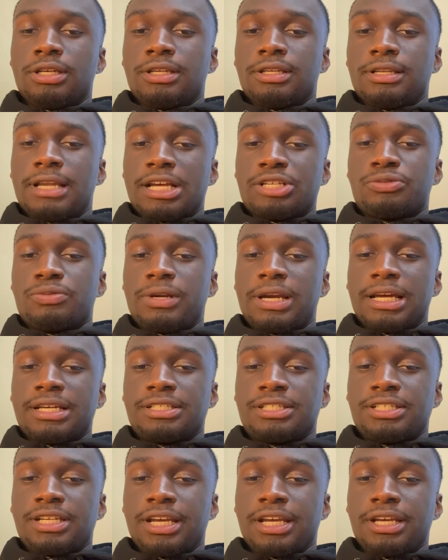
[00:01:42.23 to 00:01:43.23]
That's where that
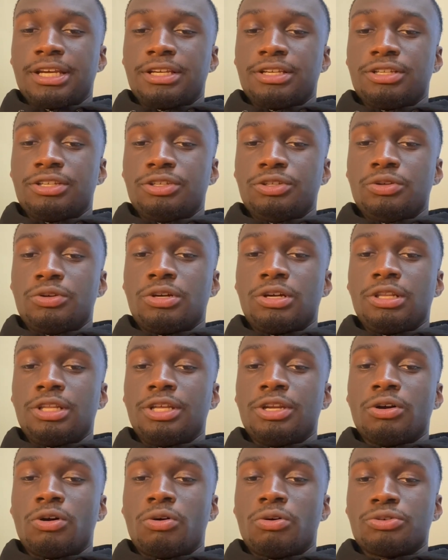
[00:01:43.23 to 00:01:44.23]
saying, you can
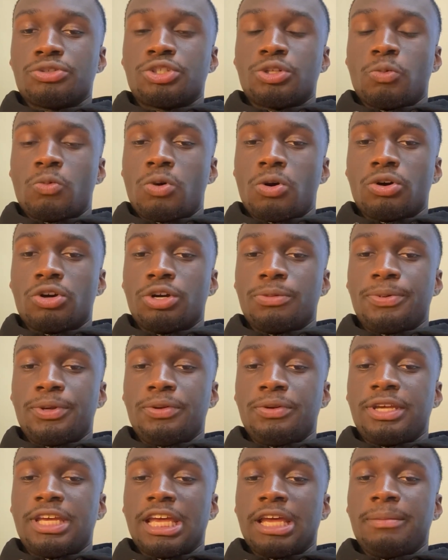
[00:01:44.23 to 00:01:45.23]
lead a horse to water, but
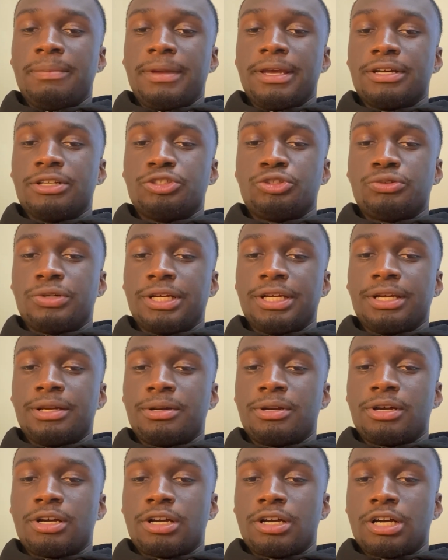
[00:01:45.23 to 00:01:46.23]
you can't make a drink,
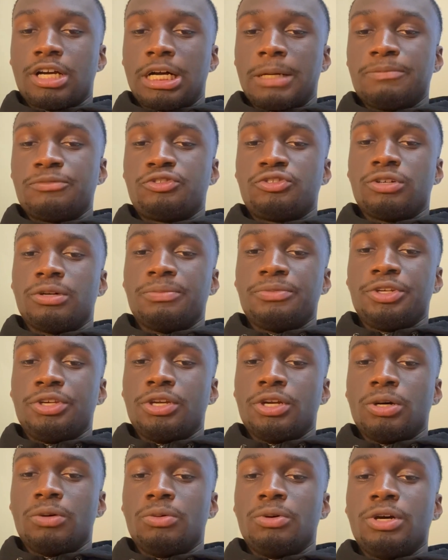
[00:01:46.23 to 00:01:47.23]
comes from. You
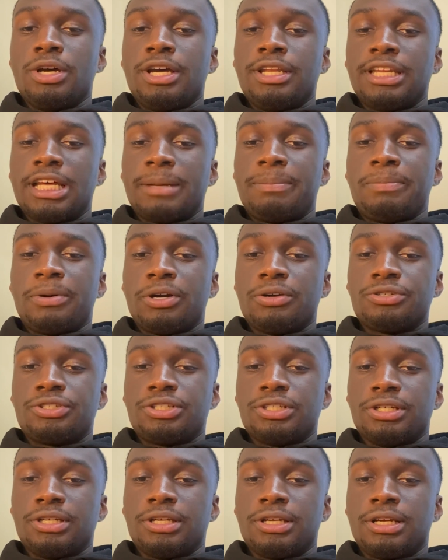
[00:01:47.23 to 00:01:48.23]
know, that
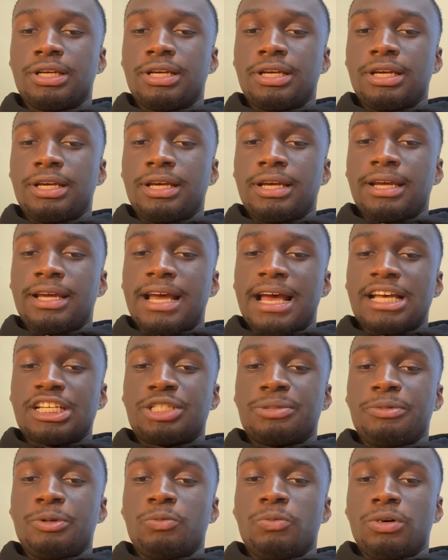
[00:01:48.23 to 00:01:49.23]
person has
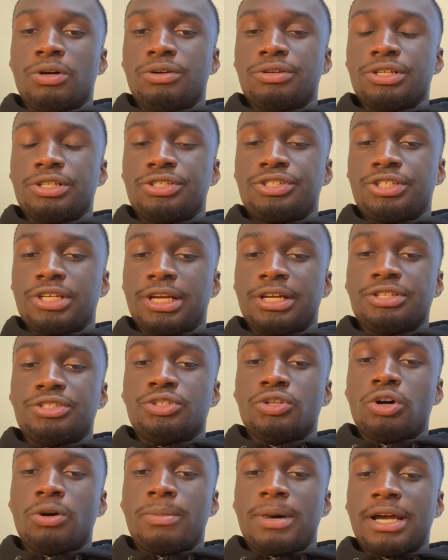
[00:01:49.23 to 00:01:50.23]
to be willing to change.
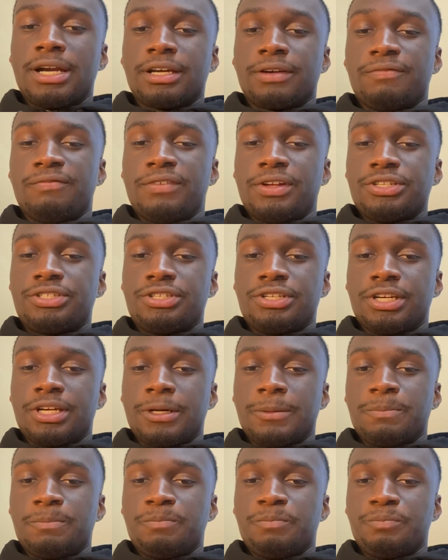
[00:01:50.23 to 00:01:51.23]
No amount of convincing
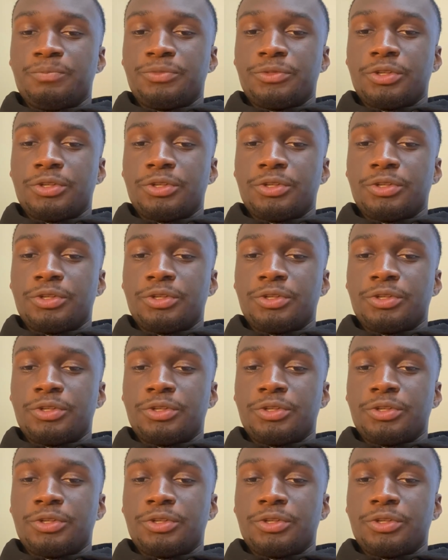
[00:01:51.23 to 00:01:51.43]
them